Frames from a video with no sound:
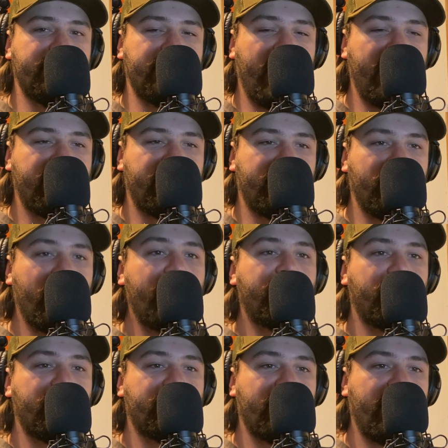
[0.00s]
That's
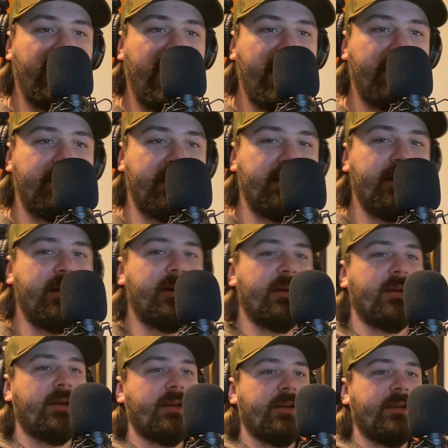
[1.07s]
what's gonna happen.
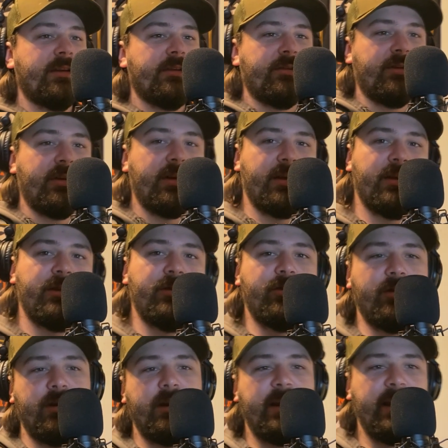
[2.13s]

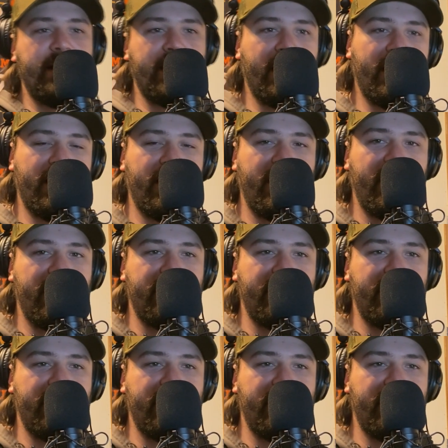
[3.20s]
You're gonna need a